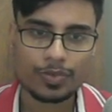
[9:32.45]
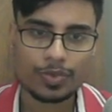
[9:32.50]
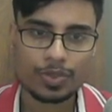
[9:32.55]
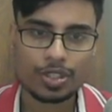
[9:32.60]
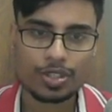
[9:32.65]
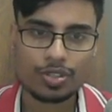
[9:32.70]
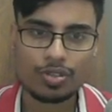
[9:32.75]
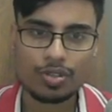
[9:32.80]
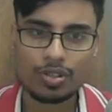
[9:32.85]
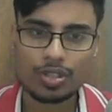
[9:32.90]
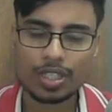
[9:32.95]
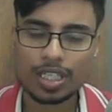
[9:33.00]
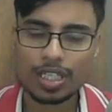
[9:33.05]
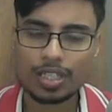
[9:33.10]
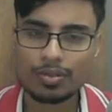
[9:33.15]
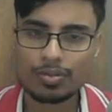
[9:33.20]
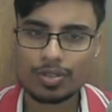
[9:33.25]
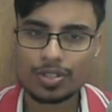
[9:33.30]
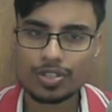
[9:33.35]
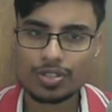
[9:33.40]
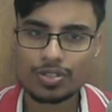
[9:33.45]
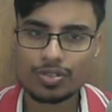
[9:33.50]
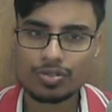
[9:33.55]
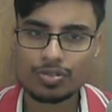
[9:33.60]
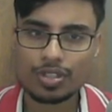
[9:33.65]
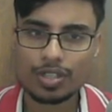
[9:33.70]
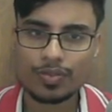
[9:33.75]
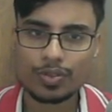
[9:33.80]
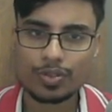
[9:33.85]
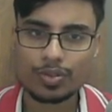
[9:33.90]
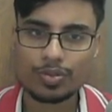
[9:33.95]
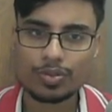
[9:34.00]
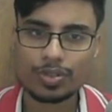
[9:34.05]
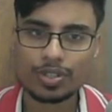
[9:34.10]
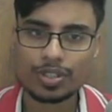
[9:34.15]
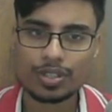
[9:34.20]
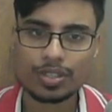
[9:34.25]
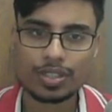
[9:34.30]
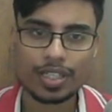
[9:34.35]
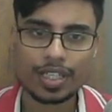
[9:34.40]
These are calculations you have to do
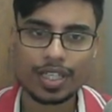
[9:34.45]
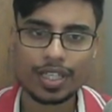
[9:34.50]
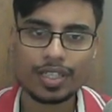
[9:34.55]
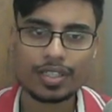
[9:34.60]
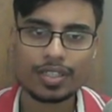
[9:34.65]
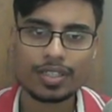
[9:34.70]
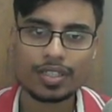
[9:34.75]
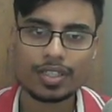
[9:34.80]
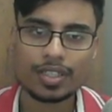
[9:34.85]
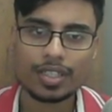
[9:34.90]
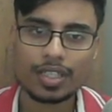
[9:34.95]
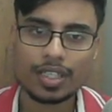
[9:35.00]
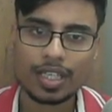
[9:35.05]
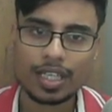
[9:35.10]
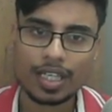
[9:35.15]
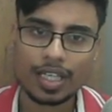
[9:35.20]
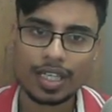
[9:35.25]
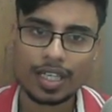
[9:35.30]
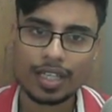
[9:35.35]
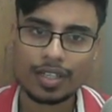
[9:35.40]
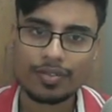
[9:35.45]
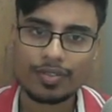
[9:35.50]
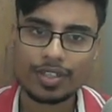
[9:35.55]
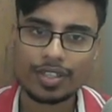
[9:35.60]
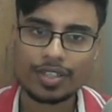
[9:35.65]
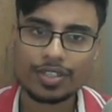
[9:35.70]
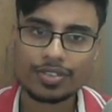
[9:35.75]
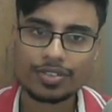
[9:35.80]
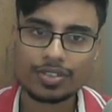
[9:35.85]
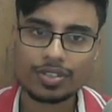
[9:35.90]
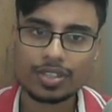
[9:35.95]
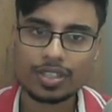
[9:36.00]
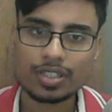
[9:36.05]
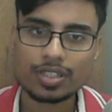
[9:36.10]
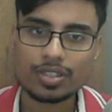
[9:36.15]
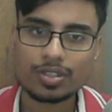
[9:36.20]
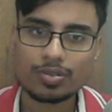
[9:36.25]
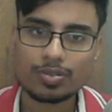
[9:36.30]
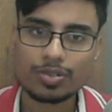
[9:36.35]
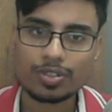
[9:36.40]
in the head, and when it's
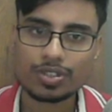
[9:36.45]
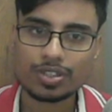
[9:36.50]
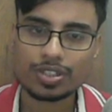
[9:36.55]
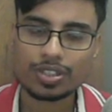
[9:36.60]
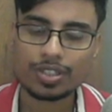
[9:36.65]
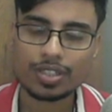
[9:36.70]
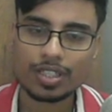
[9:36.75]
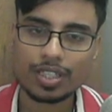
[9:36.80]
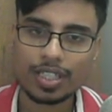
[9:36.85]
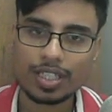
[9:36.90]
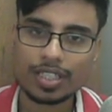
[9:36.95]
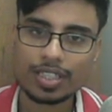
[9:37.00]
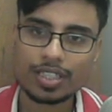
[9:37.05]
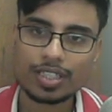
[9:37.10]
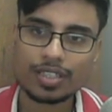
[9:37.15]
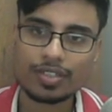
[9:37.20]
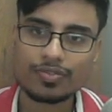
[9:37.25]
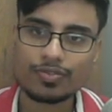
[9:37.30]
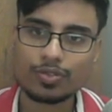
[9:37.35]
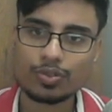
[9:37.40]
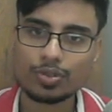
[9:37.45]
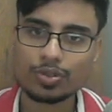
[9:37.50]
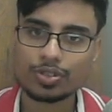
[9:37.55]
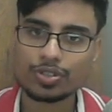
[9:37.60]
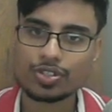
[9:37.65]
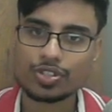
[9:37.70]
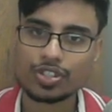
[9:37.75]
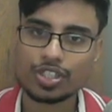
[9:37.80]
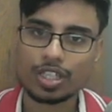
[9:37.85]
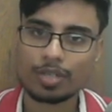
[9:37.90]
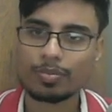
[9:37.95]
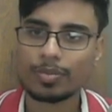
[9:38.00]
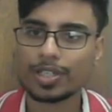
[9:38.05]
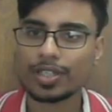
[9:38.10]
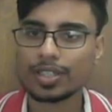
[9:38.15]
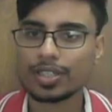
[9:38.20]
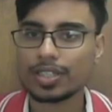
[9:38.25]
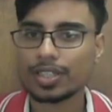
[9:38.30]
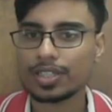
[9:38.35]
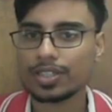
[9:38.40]
done you will see a clear force checkmate,
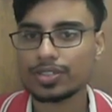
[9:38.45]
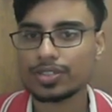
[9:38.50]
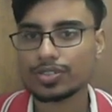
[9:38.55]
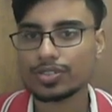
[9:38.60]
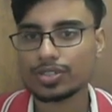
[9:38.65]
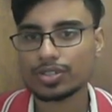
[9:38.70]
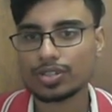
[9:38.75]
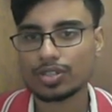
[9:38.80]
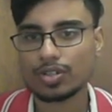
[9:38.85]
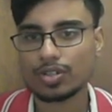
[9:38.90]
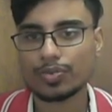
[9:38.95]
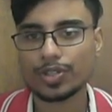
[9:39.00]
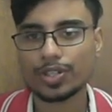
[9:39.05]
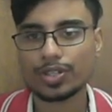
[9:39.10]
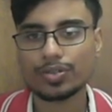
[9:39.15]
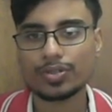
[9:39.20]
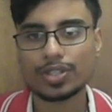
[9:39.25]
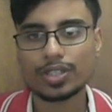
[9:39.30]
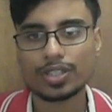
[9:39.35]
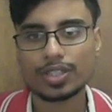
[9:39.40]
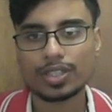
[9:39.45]
and this is how we do it.